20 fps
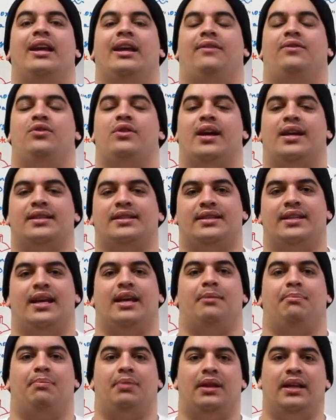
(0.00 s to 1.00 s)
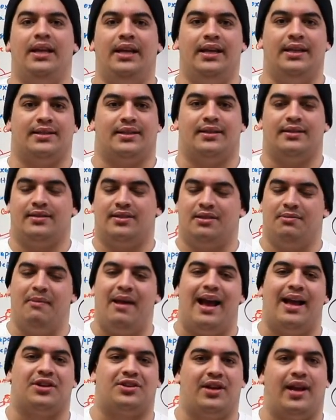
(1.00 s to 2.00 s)
If you guys did, please
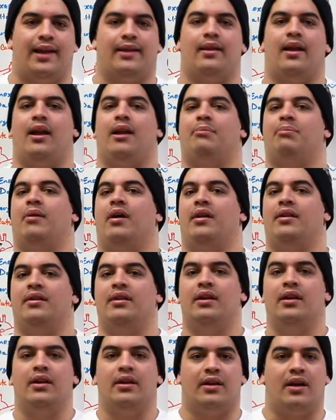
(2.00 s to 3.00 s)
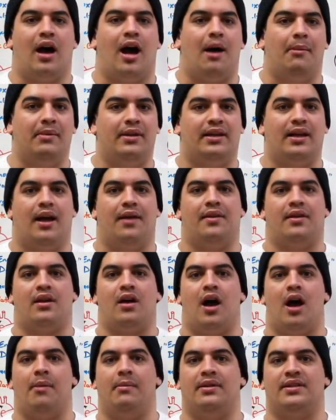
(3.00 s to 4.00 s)
smash that like button, comment down in the
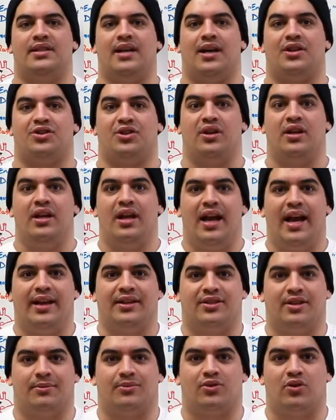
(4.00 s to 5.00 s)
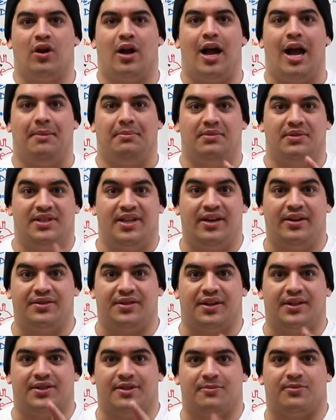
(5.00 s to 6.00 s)
comment section, and subscribe.
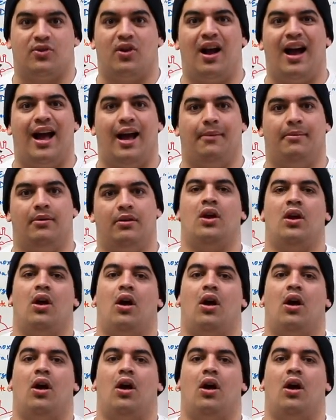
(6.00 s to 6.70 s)
Seriously, subscribe.